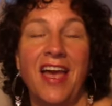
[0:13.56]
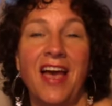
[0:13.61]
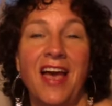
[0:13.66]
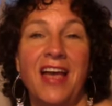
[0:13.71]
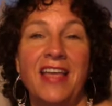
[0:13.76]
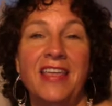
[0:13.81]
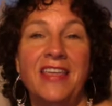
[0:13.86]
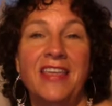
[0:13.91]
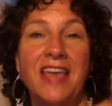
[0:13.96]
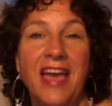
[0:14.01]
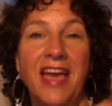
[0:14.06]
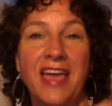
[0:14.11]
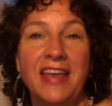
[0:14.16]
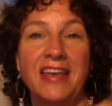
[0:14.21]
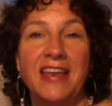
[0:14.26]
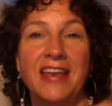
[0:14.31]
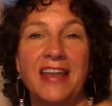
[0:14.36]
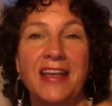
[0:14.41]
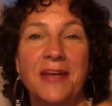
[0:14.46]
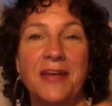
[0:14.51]

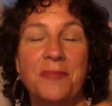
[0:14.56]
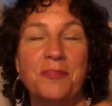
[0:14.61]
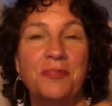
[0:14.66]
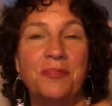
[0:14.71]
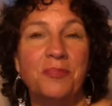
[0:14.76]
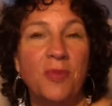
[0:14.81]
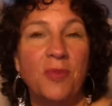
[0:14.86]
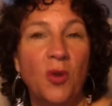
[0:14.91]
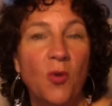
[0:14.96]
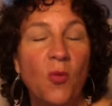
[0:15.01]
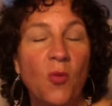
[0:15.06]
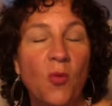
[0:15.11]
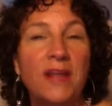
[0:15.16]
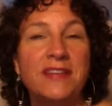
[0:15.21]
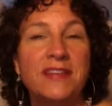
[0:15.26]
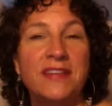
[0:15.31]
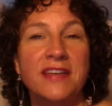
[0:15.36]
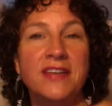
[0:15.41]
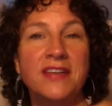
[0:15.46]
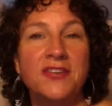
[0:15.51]
Yet,
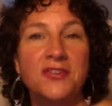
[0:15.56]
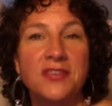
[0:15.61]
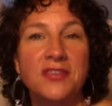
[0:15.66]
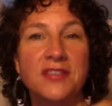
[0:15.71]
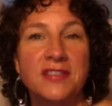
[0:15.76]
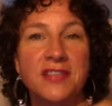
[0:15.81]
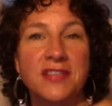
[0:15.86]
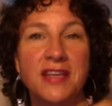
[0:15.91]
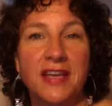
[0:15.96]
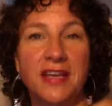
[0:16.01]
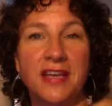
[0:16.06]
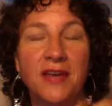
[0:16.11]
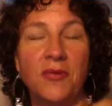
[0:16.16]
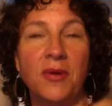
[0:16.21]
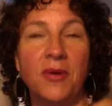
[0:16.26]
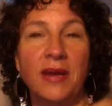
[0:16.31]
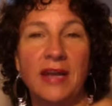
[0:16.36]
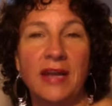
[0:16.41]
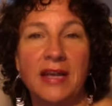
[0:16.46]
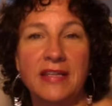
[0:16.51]
what's interesting,
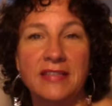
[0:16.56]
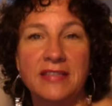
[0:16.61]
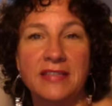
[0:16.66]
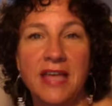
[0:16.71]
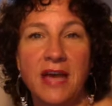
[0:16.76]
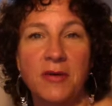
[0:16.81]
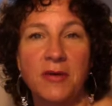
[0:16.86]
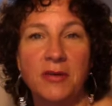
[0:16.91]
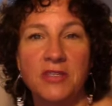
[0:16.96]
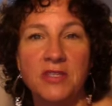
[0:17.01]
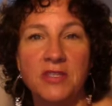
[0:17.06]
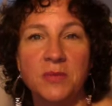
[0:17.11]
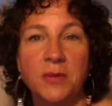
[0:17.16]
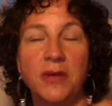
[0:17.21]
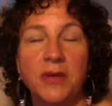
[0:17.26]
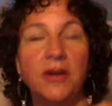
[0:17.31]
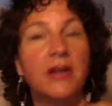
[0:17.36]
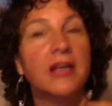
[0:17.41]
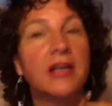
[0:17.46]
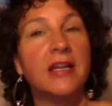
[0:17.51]
when I sat with
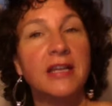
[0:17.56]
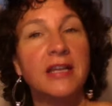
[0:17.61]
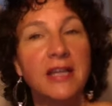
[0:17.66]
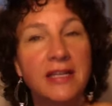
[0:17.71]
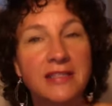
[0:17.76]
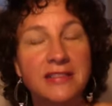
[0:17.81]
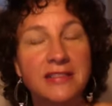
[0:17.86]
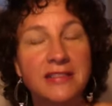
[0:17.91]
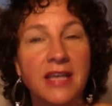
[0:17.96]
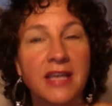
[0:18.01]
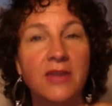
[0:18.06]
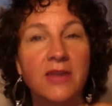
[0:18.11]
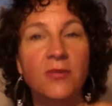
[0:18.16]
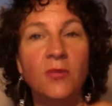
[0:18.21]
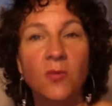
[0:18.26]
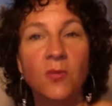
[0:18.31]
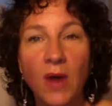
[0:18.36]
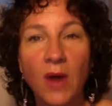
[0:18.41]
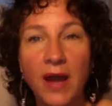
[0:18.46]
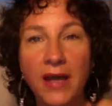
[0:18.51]
Spirit and I said,
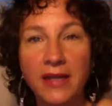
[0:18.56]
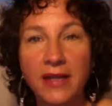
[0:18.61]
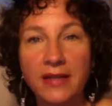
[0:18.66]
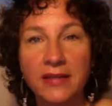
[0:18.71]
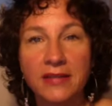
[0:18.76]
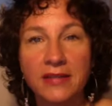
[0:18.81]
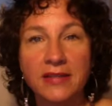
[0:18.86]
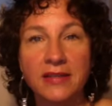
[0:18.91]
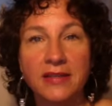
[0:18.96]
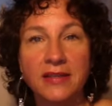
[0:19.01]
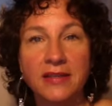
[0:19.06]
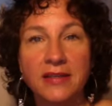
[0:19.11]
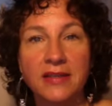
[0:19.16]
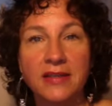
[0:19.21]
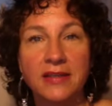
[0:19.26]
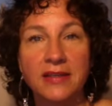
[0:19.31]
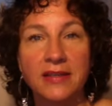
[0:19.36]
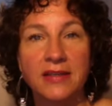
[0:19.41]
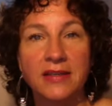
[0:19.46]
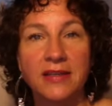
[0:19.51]
what
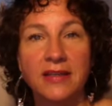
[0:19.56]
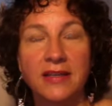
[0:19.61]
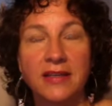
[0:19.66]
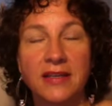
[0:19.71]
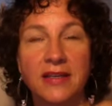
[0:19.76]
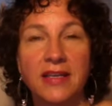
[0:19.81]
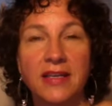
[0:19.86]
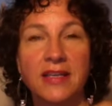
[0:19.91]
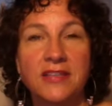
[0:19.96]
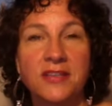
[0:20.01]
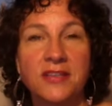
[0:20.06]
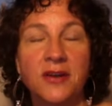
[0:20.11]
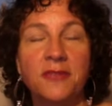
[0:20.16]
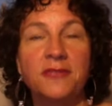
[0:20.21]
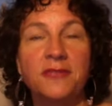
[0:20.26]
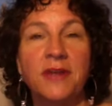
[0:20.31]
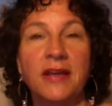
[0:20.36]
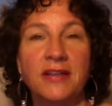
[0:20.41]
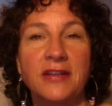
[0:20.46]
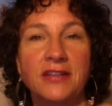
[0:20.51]
is our
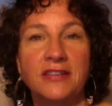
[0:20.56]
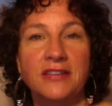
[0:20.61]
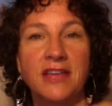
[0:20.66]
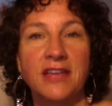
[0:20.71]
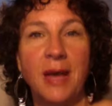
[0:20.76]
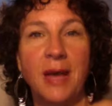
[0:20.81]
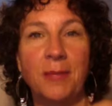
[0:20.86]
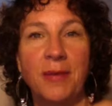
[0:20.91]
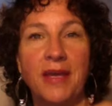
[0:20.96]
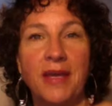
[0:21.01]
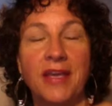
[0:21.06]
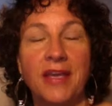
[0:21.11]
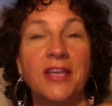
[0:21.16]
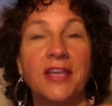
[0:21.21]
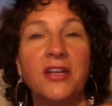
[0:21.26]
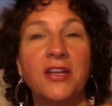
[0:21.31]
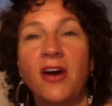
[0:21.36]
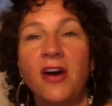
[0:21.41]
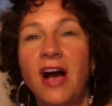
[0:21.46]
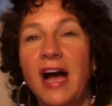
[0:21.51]
final topic?
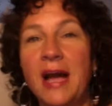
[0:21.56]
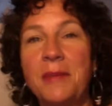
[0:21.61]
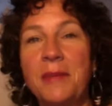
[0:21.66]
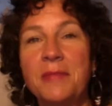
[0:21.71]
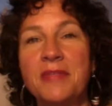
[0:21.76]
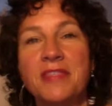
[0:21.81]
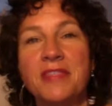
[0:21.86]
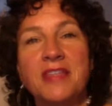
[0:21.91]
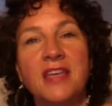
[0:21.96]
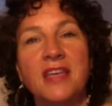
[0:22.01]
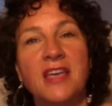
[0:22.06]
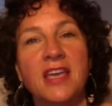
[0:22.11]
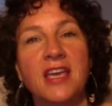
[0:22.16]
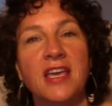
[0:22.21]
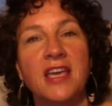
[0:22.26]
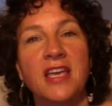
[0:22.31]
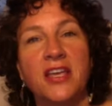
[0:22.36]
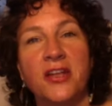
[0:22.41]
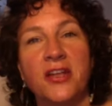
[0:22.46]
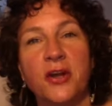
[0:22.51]
I'm
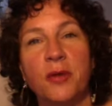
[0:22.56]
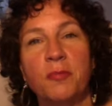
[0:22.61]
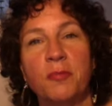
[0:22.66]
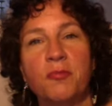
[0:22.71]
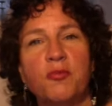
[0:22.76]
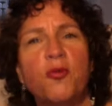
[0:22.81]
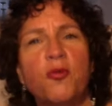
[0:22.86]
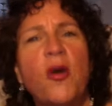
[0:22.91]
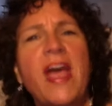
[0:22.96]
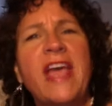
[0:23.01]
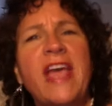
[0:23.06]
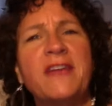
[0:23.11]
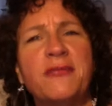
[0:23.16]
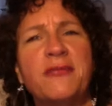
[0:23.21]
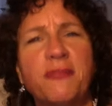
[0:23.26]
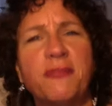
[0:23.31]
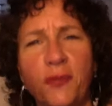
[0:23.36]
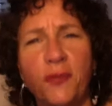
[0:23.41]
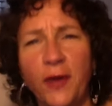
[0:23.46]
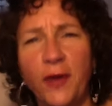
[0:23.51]
thinking, break
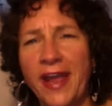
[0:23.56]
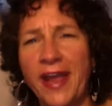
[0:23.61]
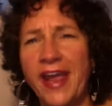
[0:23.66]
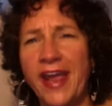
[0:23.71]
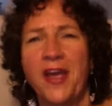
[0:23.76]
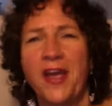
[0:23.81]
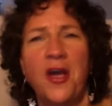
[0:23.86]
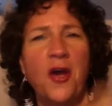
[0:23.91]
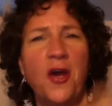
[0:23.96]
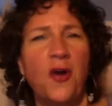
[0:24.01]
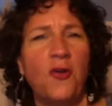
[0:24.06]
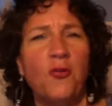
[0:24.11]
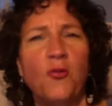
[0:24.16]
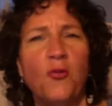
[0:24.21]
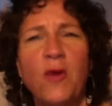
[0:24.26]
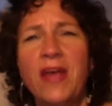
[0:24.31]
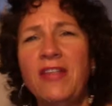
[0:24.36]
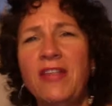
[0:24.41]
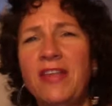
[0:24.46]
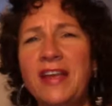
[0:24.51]
free,
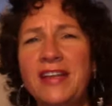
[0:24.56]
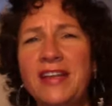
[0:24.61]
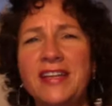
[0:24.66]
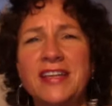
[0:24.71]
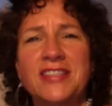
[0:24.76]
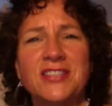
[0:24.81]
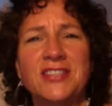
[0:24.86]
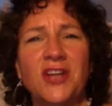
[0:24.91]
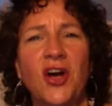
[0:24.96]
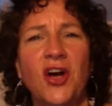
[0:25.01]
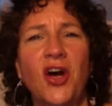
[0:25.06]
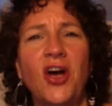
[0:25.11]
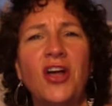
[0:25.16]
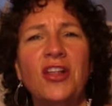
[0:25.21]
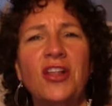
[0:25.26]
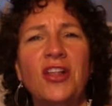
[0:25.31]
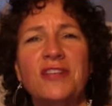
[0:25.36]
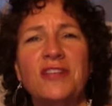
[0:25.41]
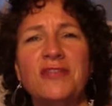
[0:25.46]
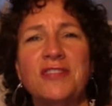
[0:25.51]
willingness,
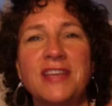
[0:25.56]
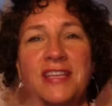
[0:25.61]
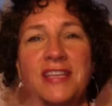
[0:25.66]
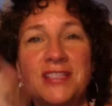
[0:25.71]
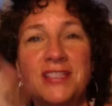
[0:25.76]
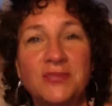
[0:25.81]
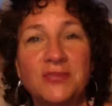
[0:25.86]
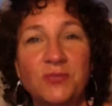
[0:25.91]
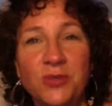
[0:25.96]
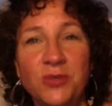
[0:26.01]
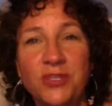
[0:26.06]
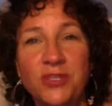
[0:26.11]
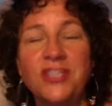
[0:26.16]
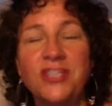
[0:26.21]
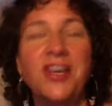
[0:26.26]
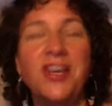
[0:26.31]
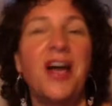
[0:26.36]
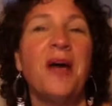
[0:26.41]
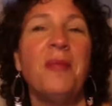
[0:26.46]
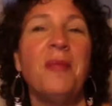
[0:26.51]
all of these
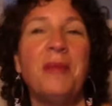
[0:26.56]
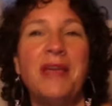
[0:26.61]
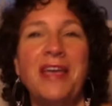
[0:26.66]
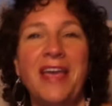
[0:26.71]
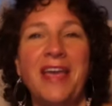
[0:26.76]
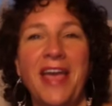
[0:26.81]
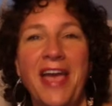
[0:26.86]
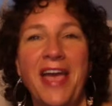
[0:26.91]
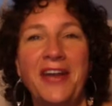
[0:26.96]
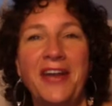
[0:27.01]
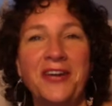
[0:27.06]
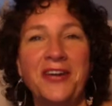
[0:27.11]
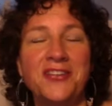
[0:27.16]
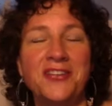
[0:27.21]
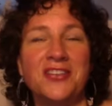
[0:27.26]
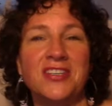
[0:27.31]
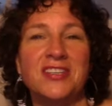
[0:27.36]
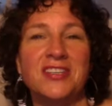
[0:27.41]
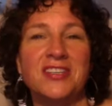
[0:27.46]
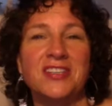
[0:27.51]
yummy
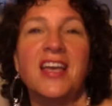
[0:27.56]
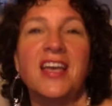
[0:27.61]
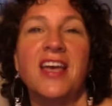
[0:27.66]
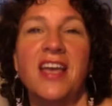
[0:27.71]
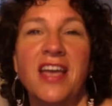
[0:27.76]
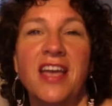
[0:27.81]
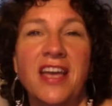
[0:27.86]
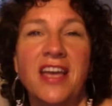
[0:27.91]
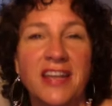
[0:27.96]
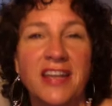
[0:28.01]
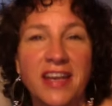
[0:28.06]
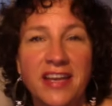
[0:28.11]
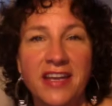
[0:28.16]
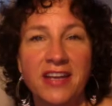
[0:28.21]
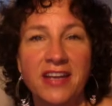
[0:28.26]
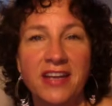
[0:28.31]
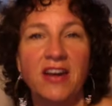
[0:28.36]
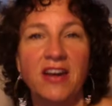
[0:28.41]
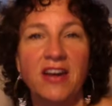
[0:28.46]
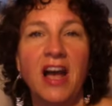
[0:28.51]
energies. And I
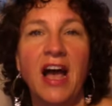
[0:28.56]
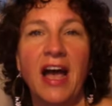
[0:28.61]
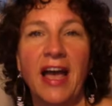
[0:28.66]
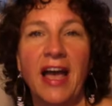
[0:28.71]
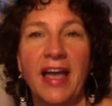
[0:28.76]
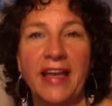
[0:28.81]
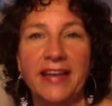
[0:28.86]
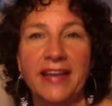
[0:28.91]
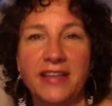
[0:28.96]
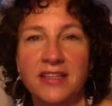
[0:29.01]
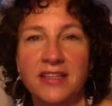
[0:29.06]
hear, hi,